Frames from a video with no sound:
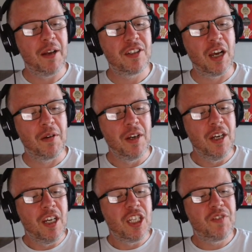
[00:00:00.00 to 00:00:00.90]
So
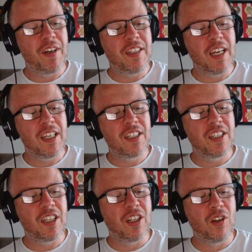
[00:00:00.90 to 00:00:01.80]

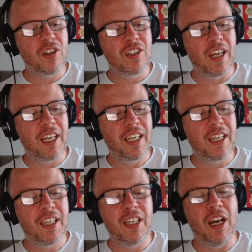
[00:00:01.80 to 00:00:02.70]
Cifuentes looks like,
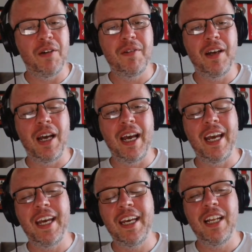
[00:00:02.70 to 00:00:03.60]
you know,
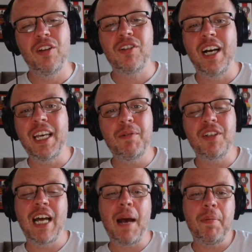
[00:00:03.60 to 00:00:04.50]
looked like it was
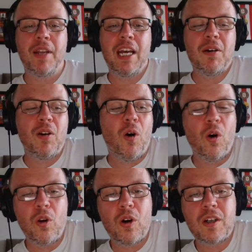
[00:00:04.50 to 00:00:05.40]
going to happen. It
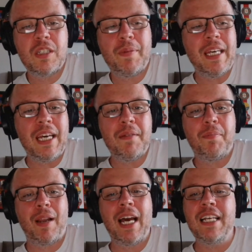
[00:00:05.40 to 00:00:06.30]
all looked to be in
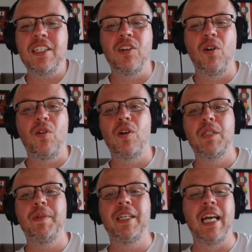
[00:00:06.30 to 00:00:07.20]
place. It all
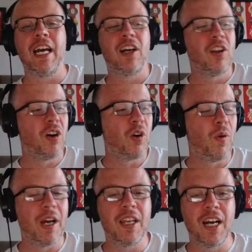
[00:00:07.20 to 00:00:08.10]
looked to be getting along
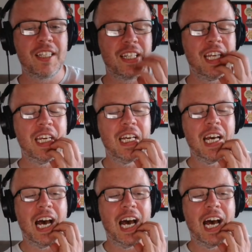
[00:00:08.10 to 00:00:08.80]
quite nicely.